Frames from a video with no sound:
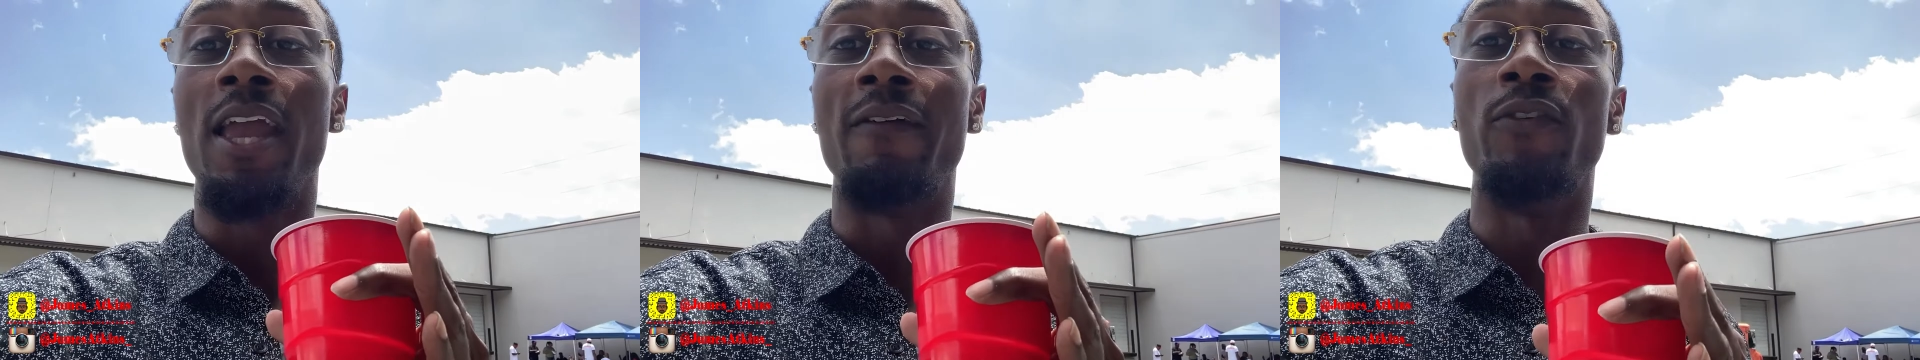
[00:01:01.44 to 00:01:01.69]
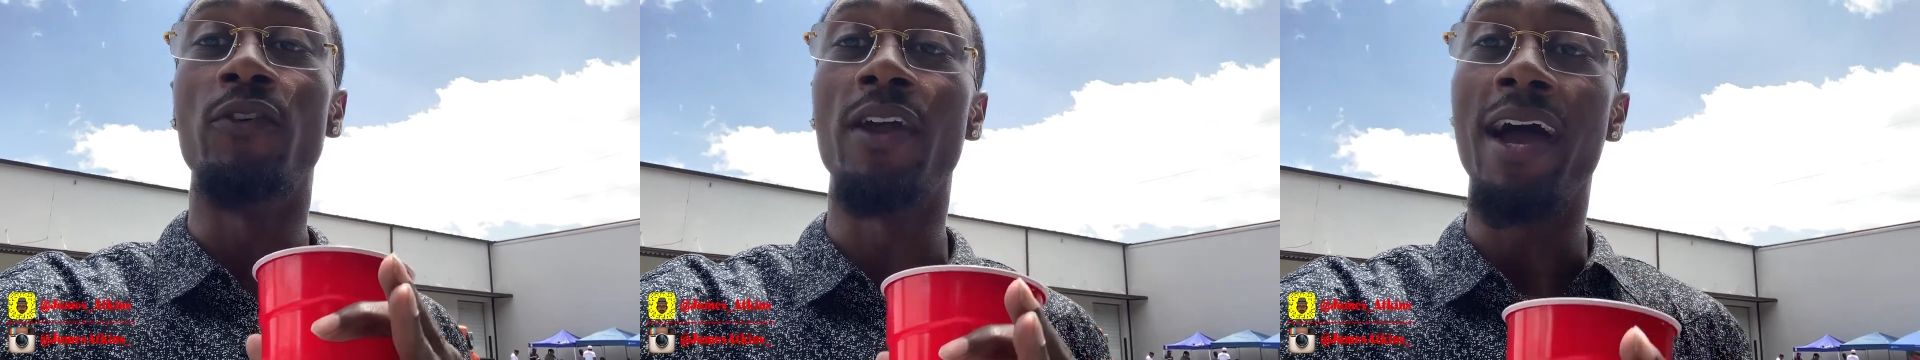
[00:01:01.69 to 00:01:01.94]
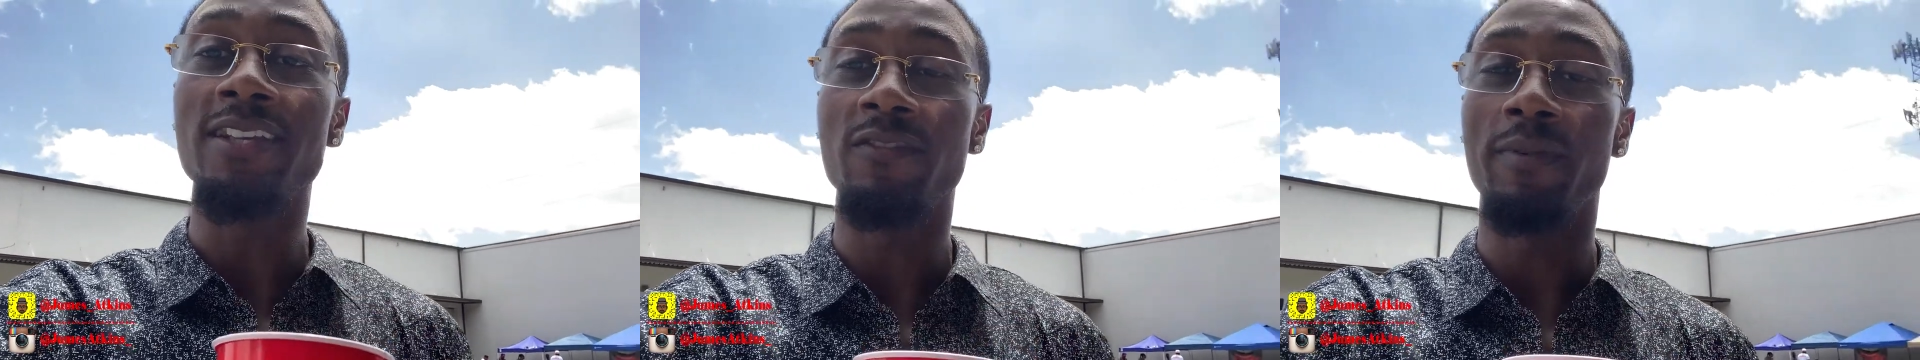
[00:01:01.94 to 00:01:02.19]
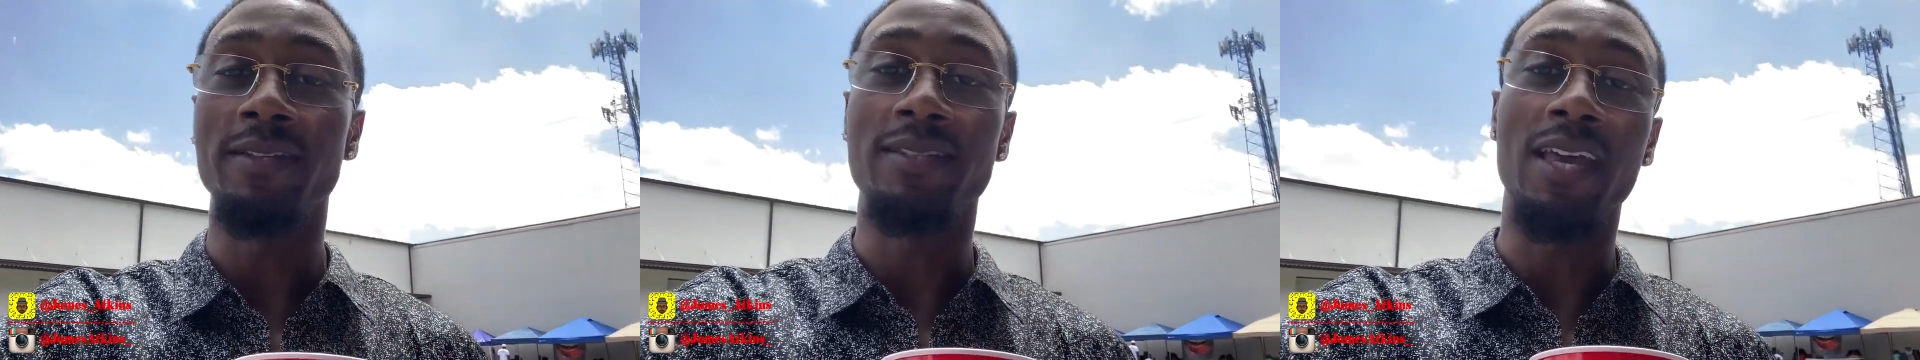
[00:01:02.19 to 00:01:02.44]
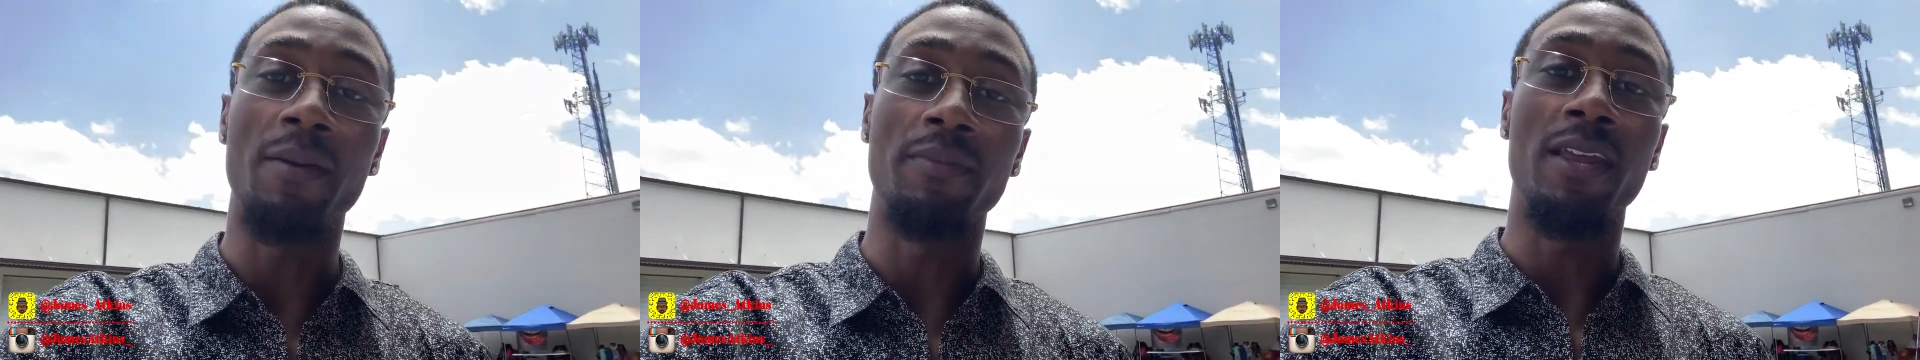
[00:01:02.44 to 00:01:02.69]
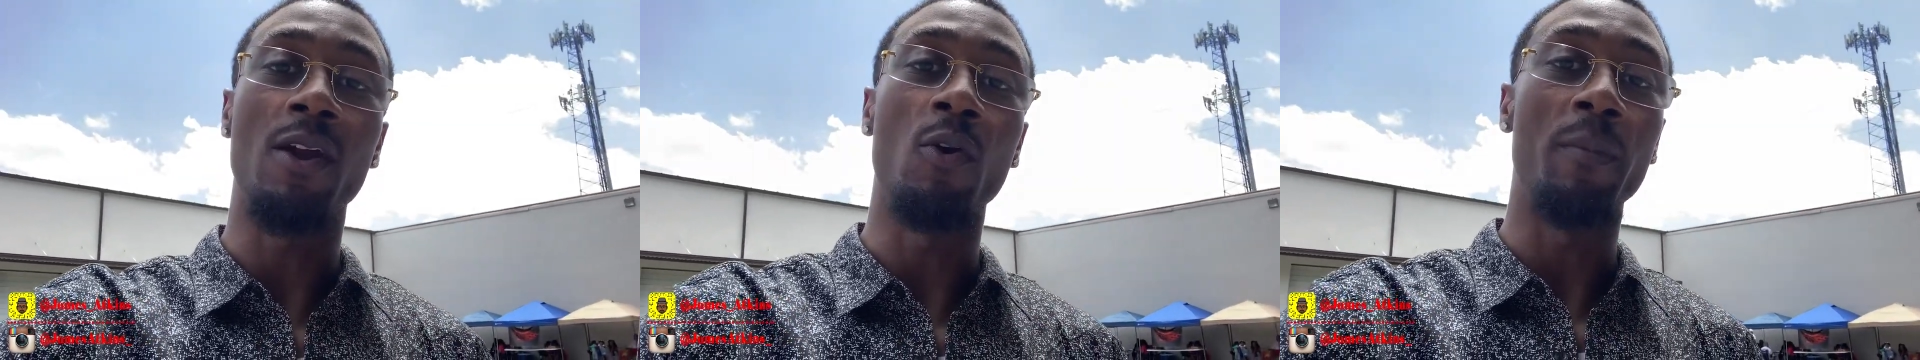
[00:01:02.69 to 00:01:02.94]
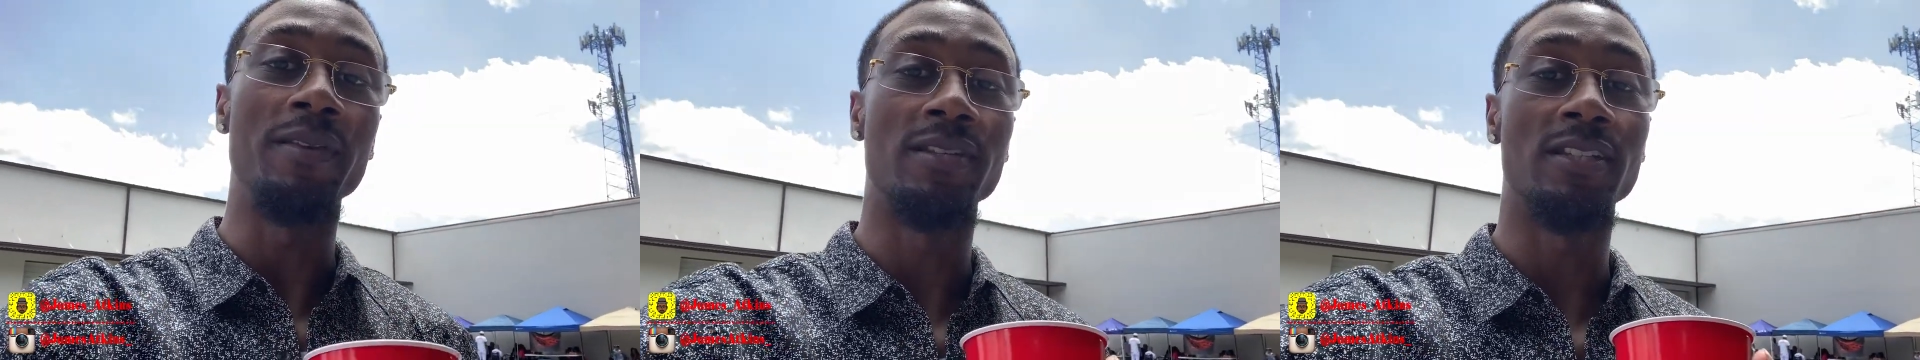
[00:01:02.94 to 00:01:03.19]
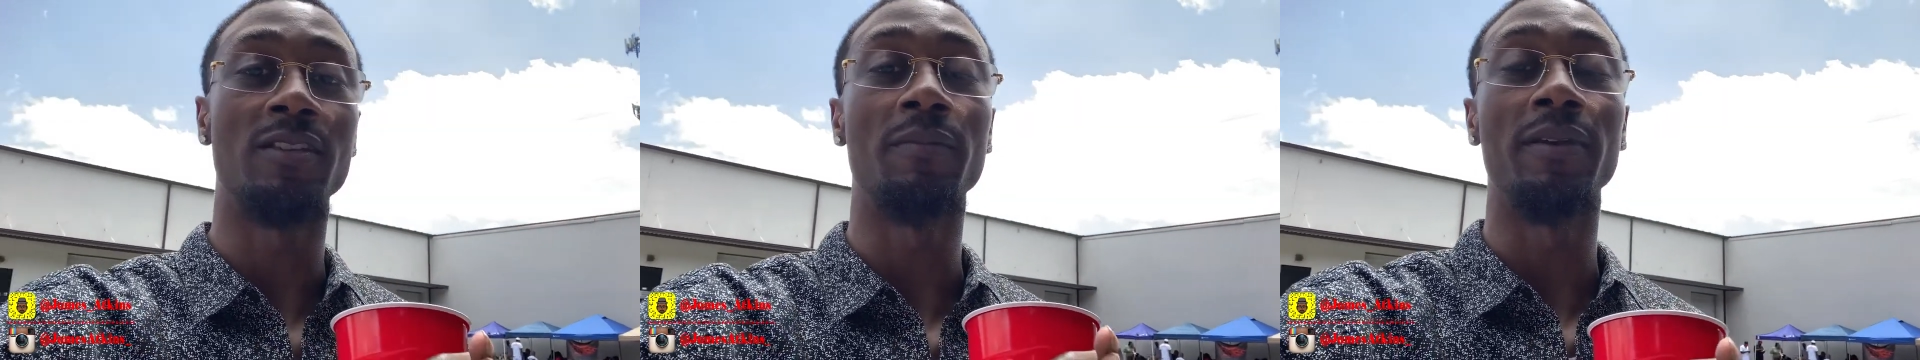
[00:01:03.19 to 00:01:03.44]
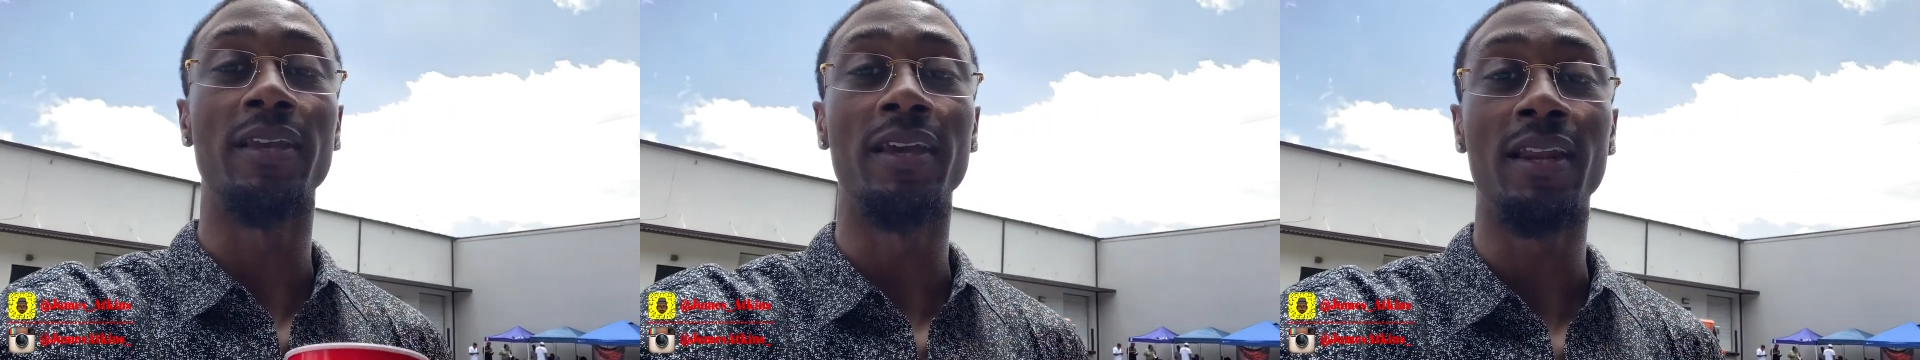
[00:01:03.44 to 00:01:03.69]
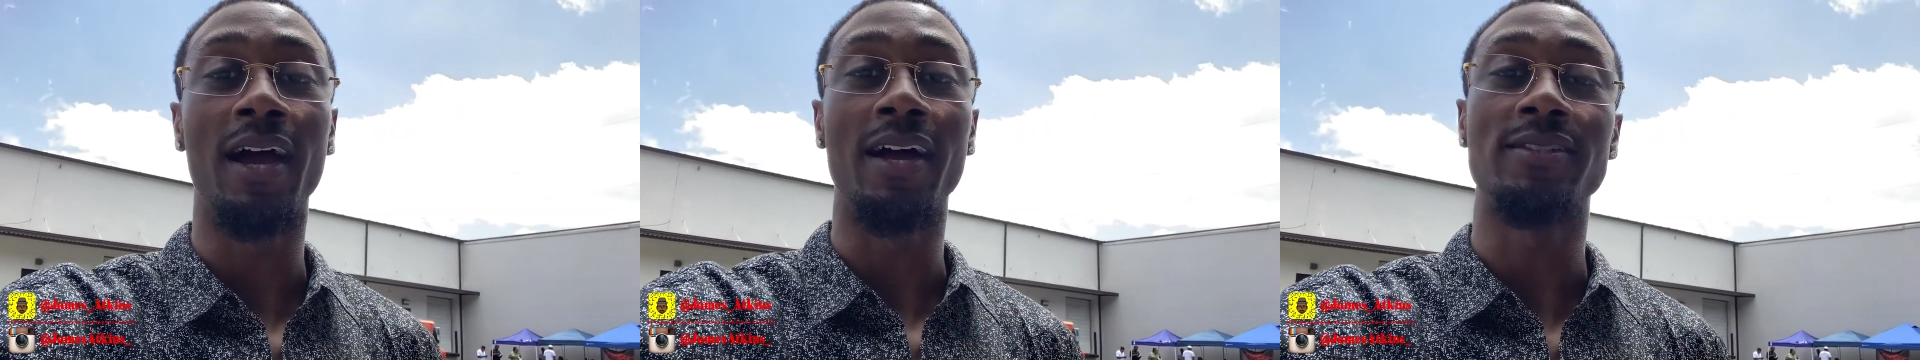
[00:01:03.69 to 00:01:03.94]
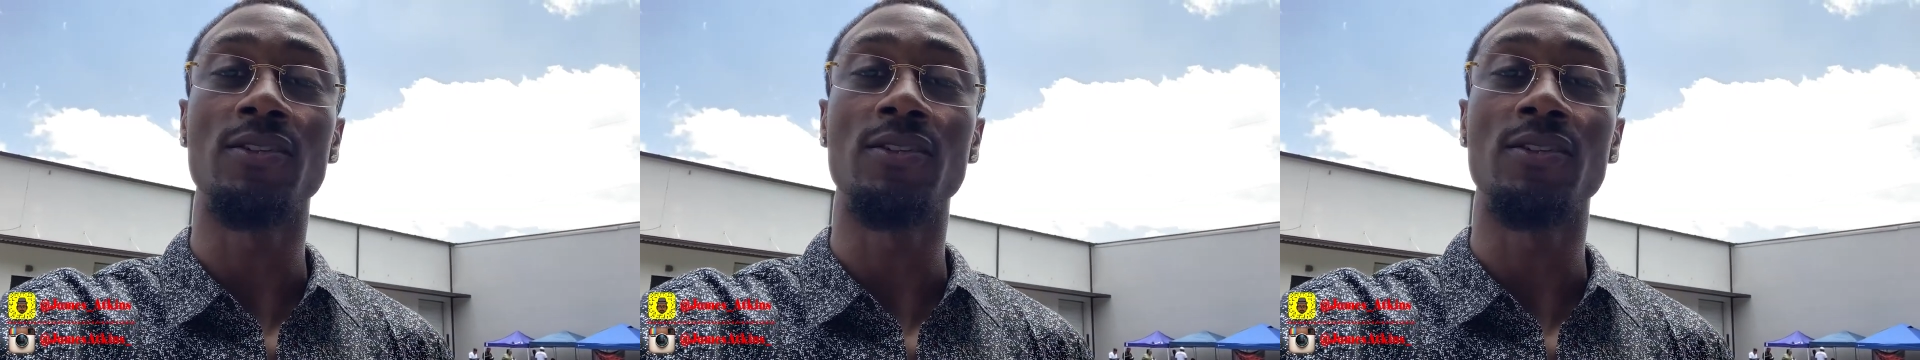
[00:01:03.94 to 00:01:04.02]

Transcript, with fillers: if you guys have been tapped in with me since the beginning, I